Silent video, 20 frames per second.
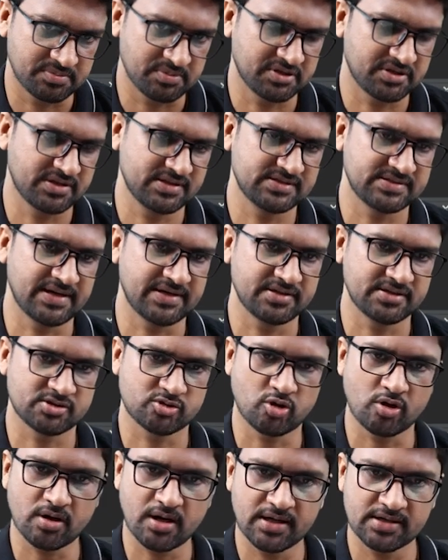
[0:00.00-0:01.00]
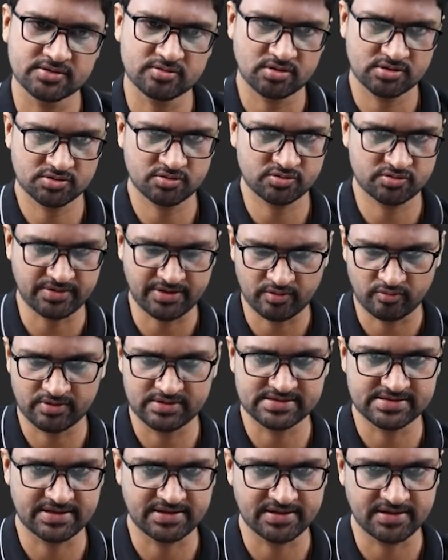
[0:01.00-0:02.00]
eat method inside this dog class also. So I go
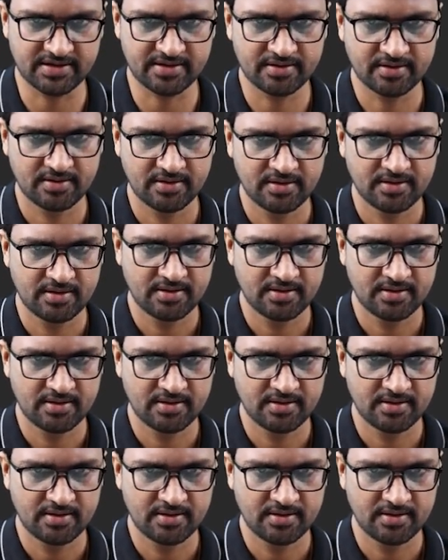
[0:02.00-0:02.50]
and say that